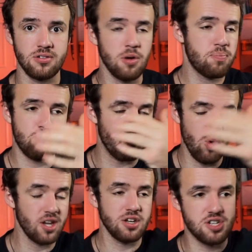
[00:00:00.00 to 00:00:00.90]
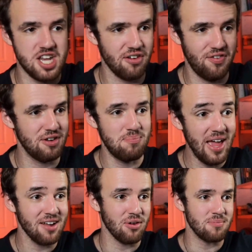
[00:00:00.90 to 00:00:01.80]
Don't run yourself into
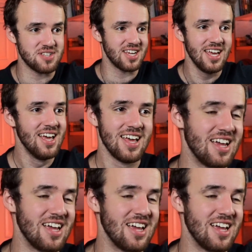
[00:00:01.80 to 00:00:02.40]
bankruptcy.